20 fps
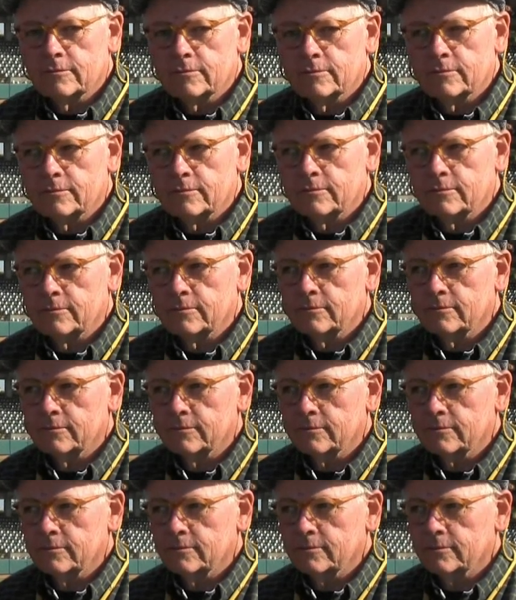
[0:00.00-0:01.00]

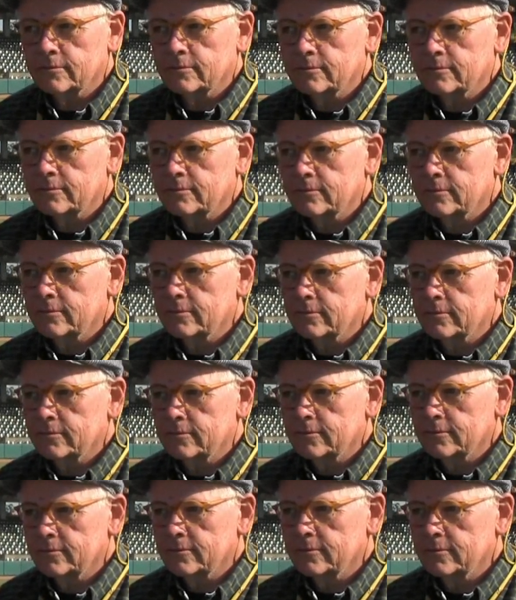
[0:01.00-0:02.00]

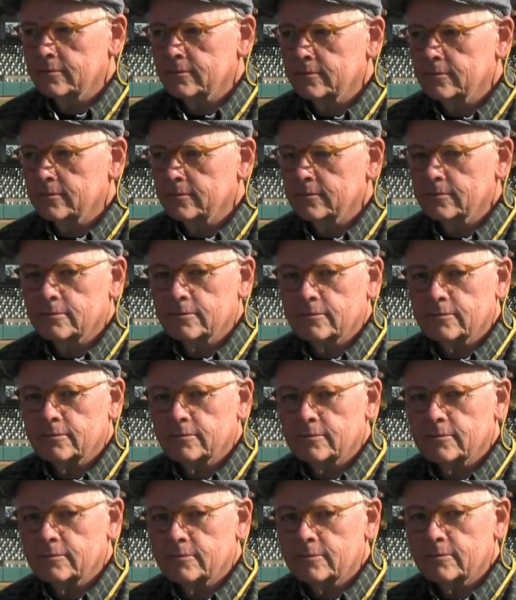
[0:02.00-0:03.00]

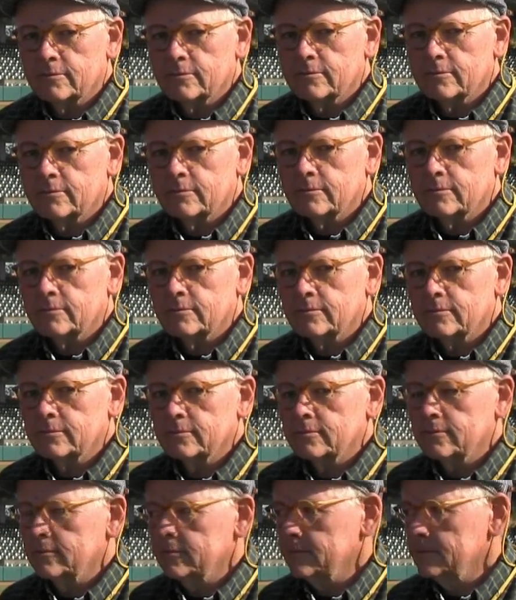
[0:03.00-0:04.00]

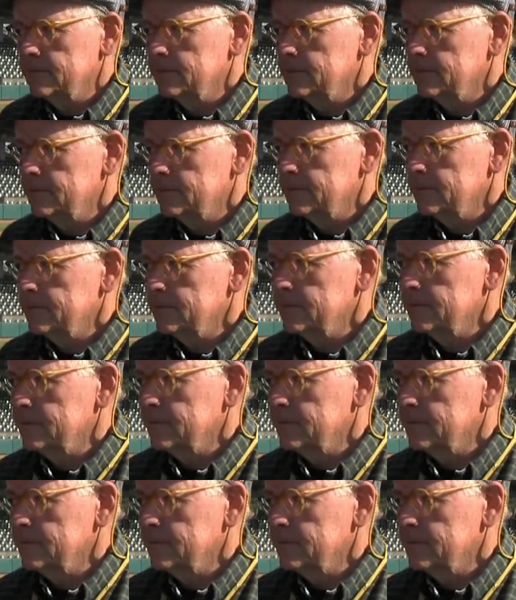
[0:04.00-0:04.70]
No words are spoken by the person on screen.